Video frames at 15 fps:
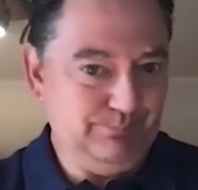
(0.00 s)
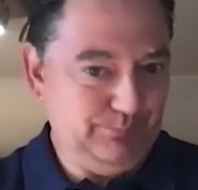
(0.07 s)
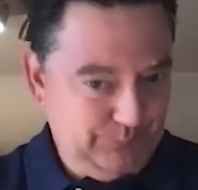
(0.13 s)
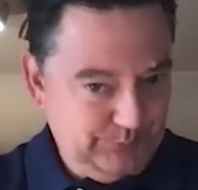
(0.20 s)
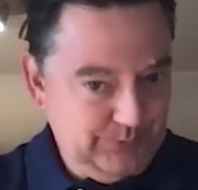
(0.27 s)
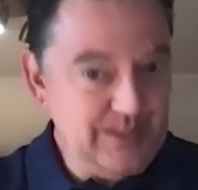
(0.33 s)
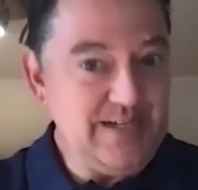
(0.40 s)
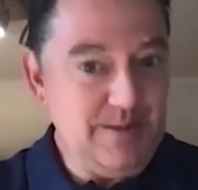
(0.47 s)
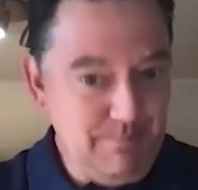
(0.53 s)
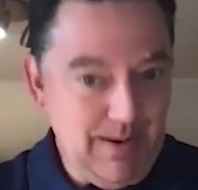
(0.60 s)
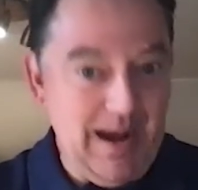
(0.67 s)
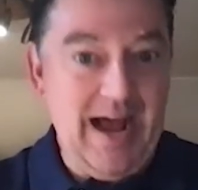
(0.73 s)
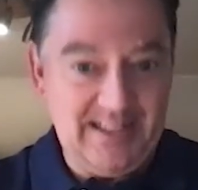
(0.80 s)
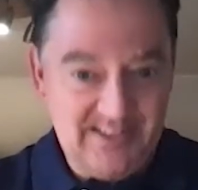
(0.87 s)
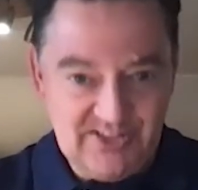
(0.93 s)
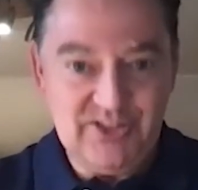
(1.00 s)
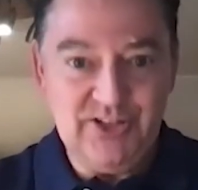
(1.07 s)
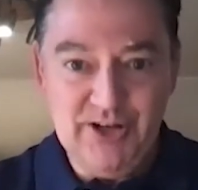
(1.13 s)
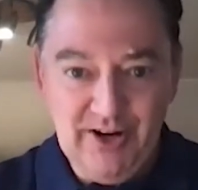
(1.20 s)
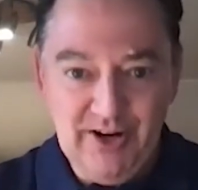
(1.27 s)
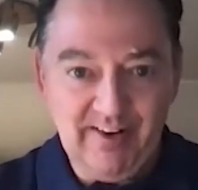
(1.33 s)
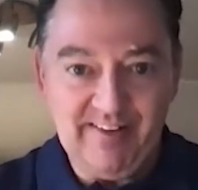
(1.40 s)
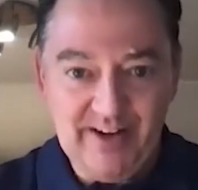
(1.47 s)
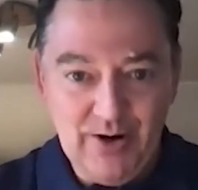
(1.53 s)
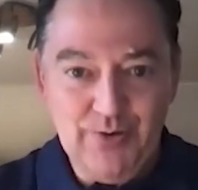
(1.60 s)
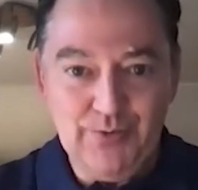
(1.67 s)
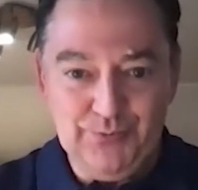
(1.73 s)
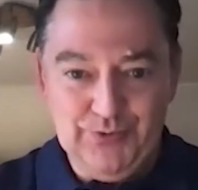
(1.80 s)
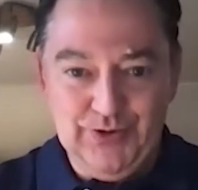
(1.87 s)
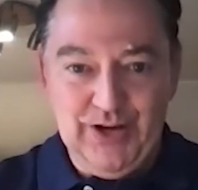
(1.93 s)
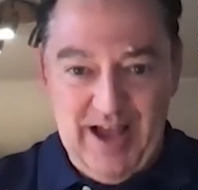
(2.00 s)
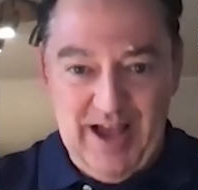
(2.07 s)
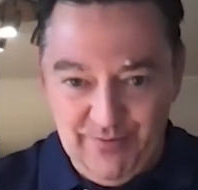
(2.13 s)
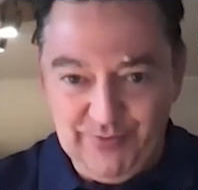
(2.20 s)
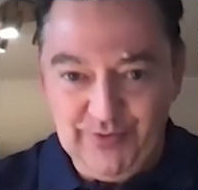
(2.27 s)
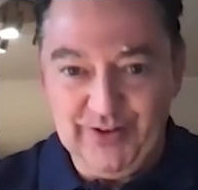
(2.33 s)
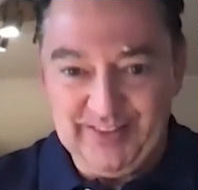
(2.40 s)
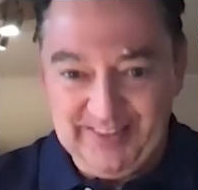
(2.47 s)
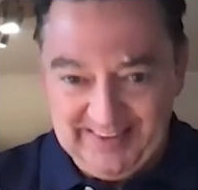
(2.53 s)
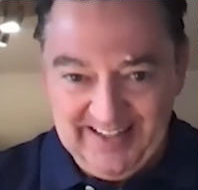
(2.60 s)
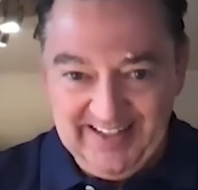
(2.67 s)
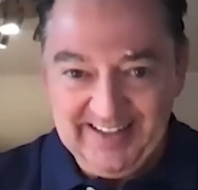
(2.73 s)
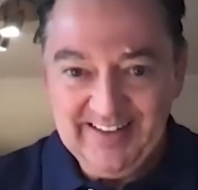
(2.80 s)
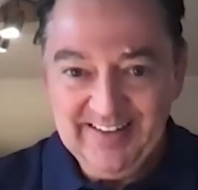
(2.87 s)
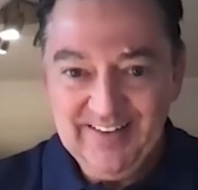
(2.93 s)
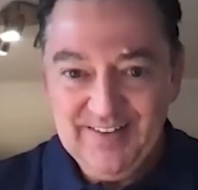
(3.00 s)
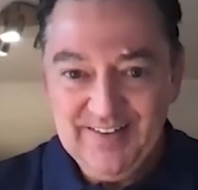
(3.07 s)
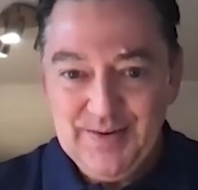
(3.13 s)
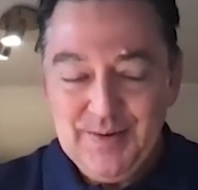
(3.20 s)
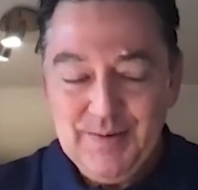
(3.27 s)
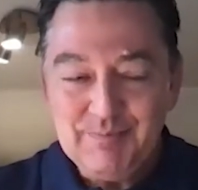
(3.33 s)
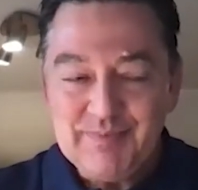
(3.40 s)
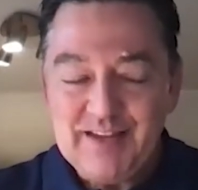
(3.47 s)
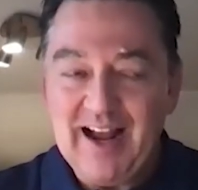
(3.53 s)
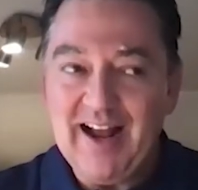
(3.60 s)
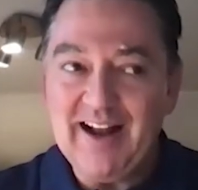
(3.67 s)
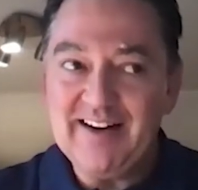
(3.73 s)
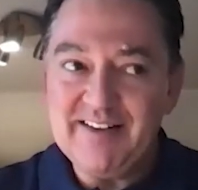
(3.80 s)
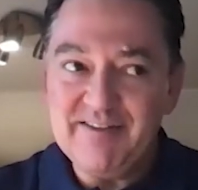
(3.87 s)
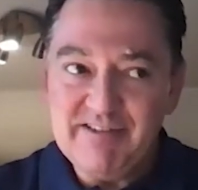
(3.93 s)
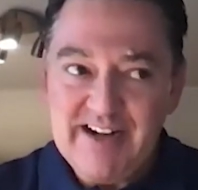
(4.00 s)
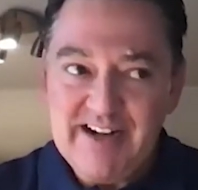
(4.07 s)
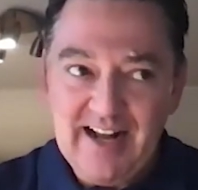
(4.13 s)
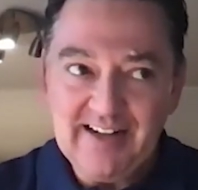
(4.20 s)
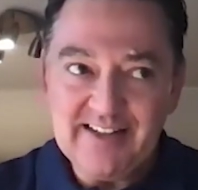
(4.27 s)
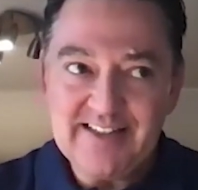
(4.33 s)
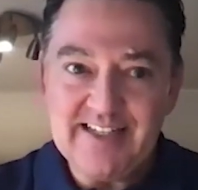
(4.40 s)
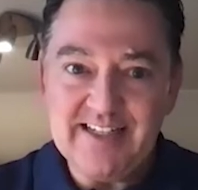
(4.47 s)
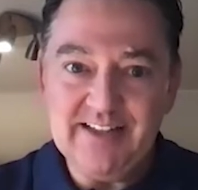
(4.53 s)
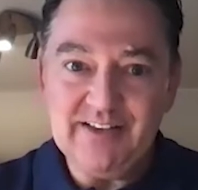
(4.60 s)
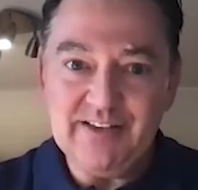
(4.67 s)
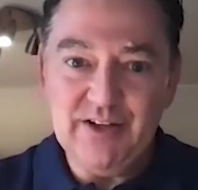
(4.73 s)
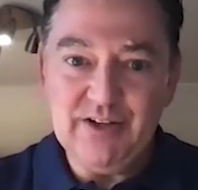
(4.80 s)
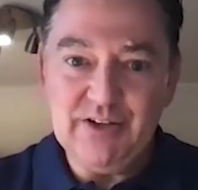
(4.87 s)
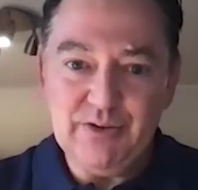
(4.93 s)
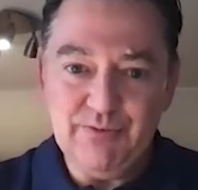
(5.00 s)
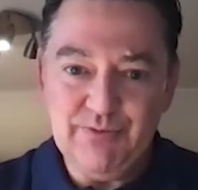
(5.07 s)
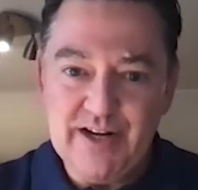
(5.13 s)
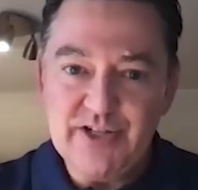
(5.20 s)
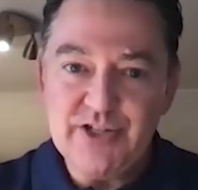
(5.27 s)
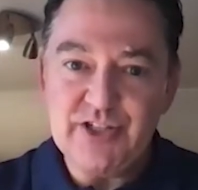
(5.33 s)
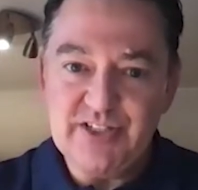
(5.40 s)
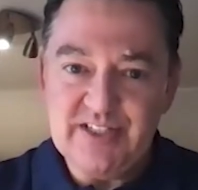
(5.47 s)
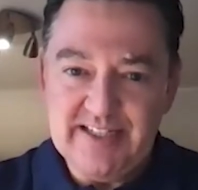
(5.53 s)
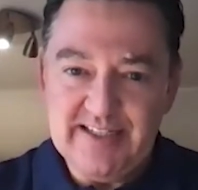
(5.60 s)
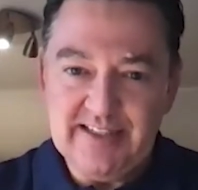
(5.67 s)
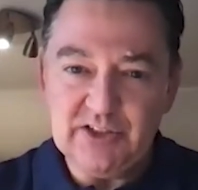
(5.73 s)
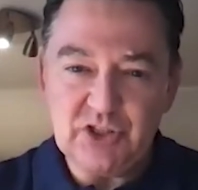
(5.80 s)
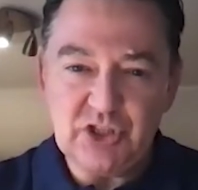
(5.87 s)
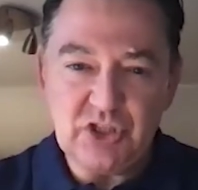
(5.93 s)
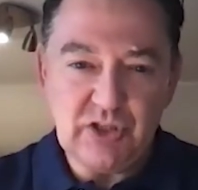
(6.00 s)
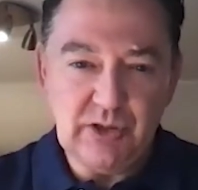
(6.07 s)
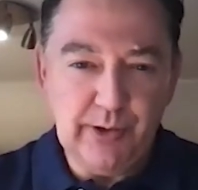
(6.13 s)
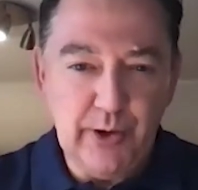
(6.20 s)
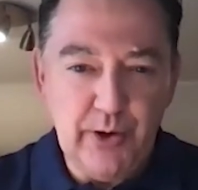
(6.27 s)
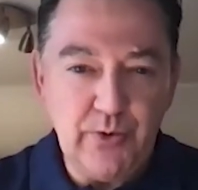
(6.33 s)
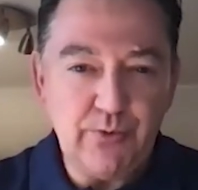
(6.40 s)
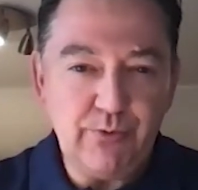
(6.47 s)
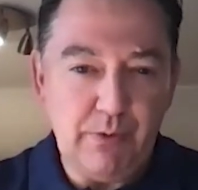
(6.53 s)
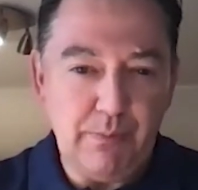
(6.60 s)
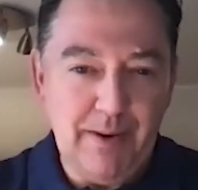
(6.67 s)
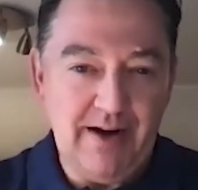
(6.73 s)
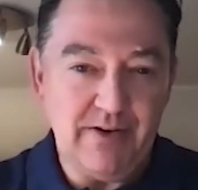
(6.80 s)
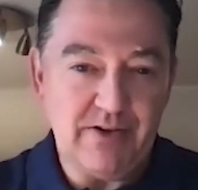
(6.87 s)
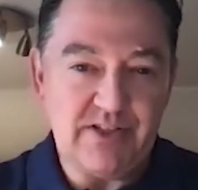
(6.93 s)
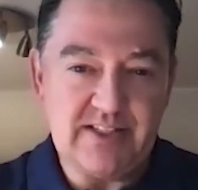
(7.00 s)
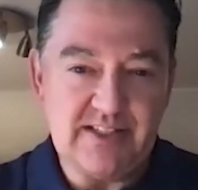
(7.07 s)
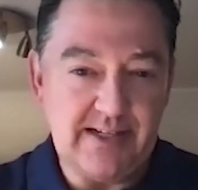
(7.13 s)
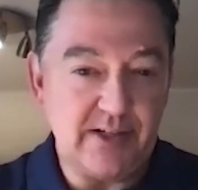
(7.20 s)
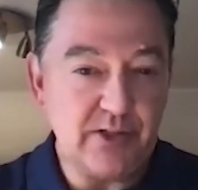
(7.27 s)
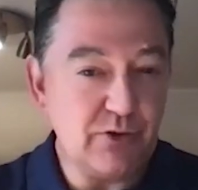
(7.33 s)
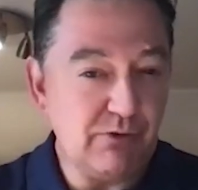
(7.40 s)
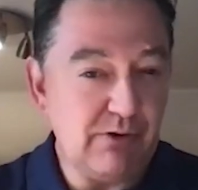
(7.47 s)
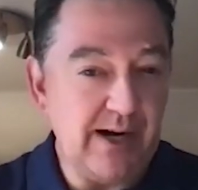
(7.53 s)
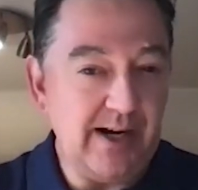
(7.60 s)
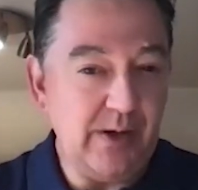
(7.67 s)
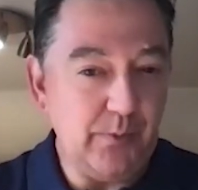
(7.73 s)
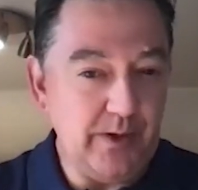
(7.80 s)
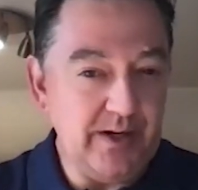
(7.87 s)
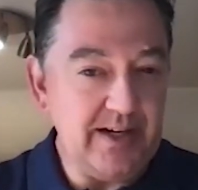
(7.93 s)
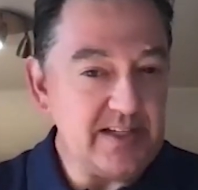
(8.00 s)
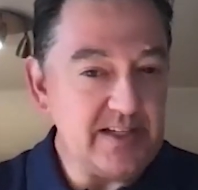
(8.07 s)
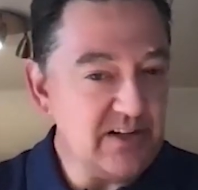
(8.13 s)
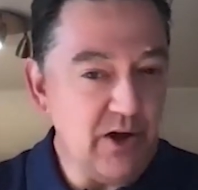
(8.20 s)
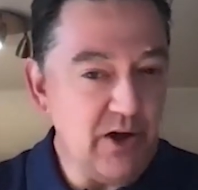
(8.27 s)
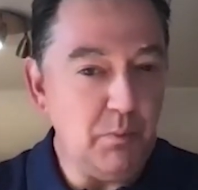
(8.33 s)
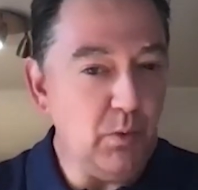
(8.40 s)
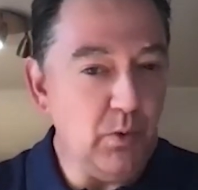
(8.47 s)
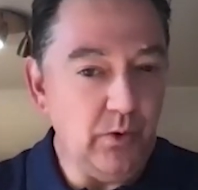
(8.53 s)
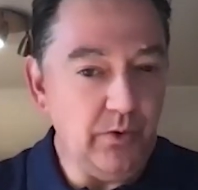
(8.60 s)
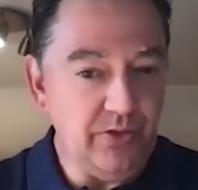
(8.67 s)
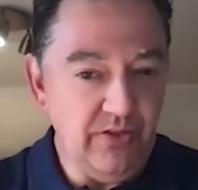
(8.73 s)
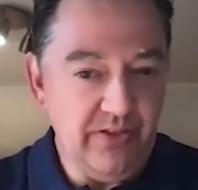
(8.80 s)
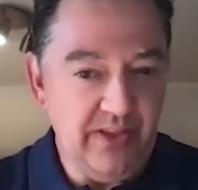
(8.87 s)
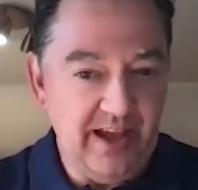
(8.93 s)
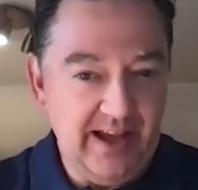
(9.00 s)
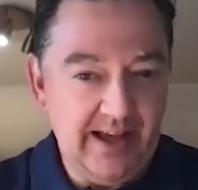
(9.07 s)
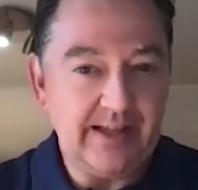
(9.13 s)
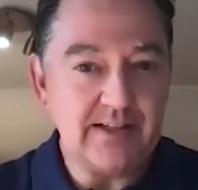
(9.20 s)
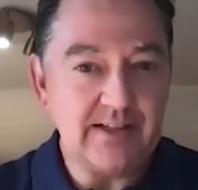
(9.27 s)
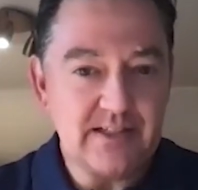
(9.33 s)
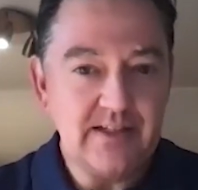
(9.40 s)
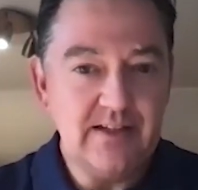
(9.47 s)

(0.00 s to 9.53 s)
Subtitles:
pretty bad scenario for everything. And in reality, the venture deals slowed for about 6 or 8 weeks, no more than that.